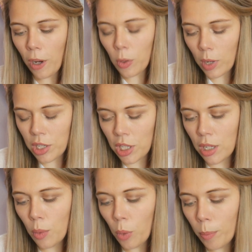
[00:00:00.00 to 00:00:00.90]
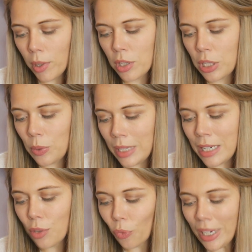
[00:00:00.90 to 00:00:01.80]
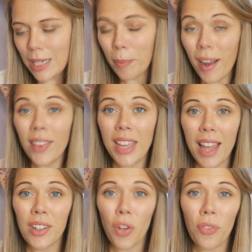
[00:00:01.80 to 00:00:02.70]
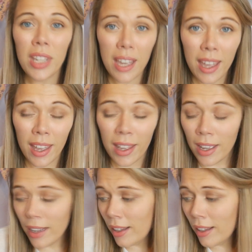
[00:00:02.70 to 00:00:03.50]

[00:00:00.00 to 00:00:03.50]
Final question, what books do you need to read by the end of the year?